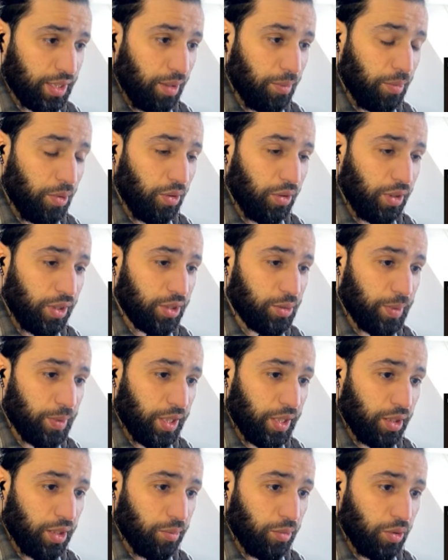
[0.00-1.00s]
I'm only
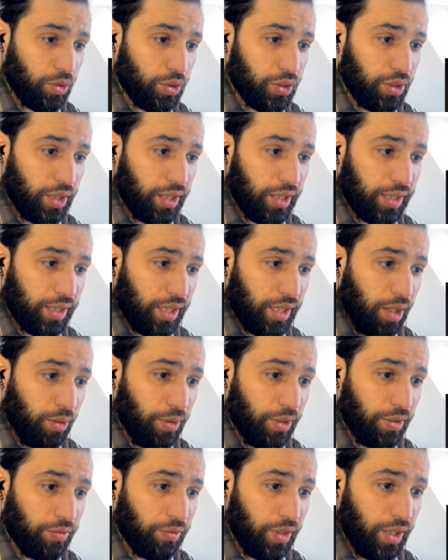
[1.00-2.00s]
speaking emotionally and
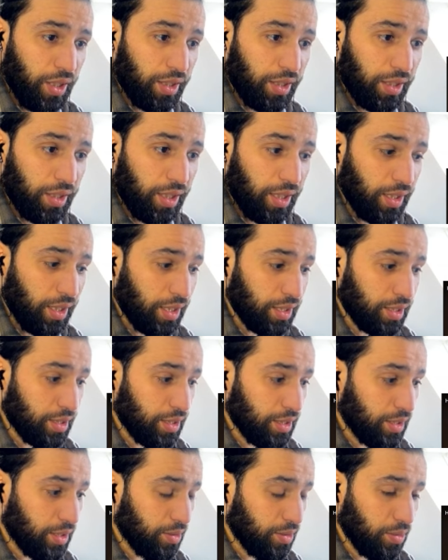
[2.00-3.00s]
how I felt, and
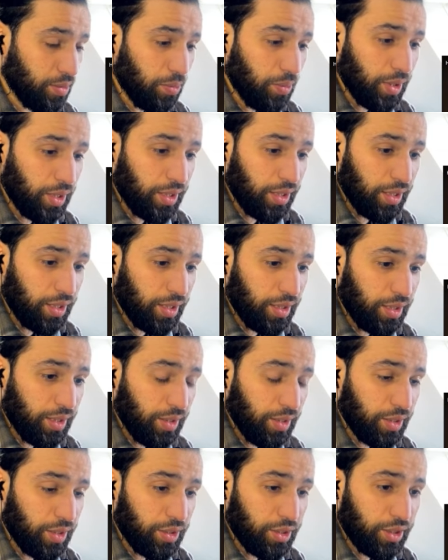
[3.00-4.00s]
that's what it
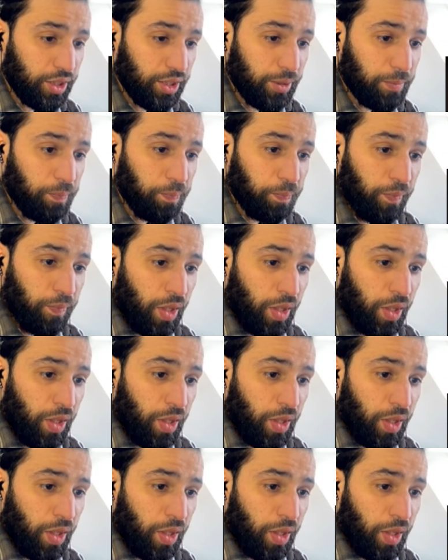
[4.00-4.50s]
is.